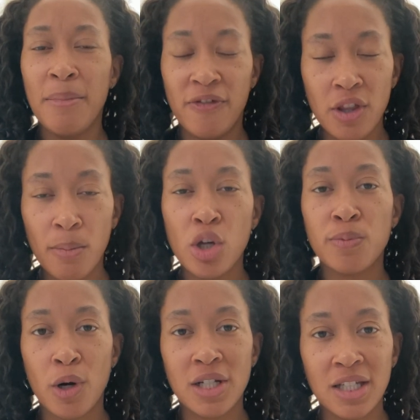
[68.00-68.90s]
but for the
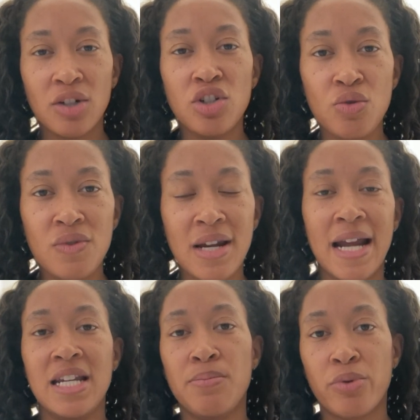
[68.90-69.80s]
most part, it's gonna do
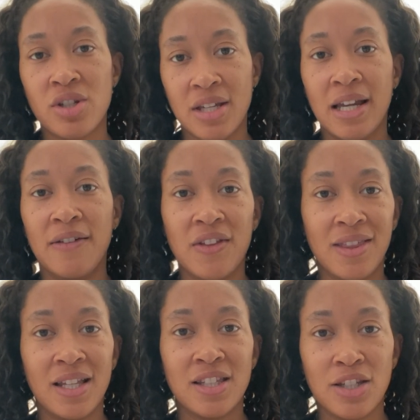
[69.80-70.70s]
90% of the
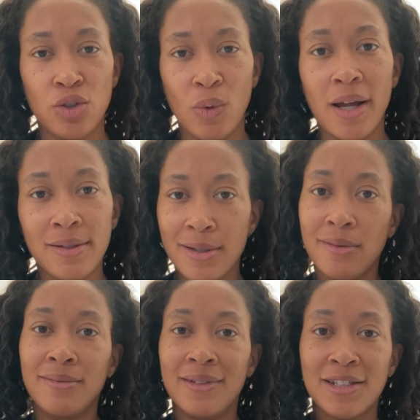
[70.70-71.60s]
things that you want.
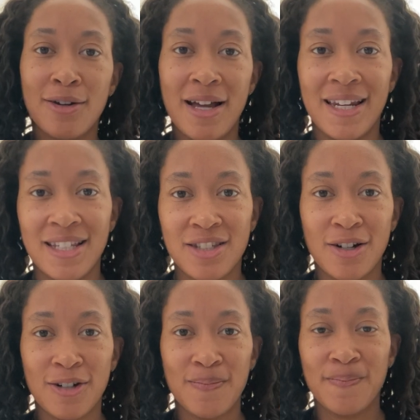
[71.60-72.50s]
So let's go ahead and get started.